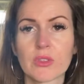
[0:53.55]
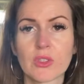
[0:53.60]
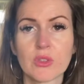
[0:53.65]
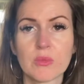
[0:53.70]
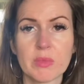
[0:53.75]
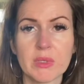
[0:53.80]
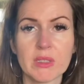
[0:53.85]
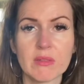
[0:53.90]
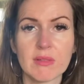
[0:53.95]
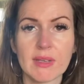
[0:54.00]
Could
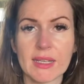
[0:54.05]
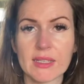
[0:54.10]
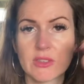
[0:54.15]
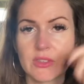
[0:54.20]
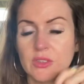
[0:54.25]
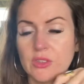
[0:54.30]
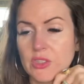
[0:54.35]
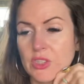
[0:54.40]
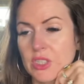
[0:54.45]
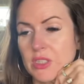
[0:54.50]
be a
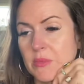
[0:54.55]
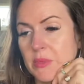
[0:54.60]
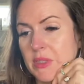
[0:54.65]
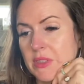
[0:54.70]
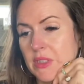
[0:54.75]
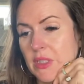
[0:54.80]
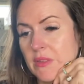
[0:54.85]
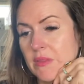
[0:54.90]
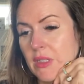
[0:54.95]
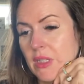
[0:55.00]
relationship, I
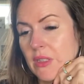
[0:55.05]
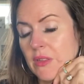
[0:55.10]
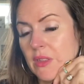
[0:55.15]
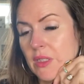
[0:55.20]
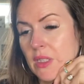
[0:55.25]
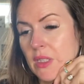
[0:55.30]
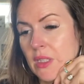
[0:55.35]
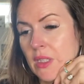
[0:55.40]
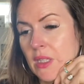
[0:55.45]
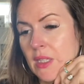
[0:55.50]
don't know.
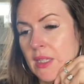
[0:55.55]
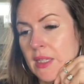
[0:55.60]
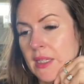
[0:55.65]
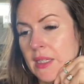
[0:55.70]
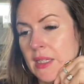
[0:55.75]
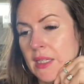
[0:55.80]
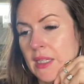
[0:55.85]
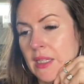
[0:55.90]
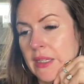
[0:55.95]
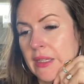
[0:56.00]

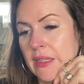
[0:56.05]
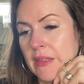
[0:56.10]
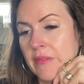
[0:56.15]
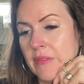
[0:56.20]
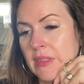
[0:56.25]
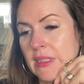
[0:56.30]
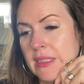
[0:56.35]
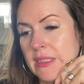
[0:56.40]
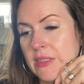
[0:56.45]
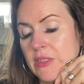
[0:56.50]

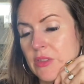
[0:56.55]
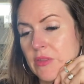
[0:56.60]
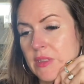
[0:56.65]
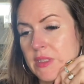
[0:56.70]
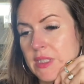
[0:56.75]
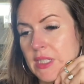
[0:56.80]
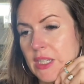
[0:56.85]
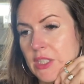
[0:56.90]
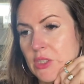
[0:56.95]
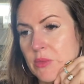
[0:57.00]
Release your
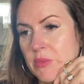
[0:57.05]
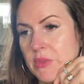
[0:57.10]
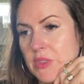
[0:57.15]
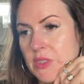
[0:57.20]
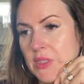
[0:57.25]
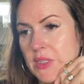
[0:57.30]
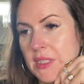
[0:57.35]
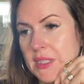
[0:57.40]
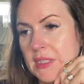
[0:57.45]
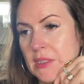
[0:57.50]
attachment to
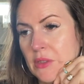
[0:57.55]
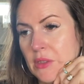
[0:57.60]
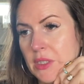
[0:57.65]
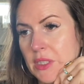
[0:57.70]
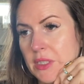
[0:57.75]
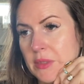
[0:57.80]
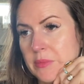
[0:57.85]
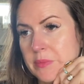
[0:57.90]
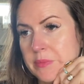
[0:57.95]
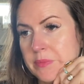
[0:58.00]
the
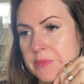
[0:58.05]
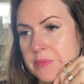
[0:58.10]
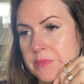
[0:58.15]
outcome.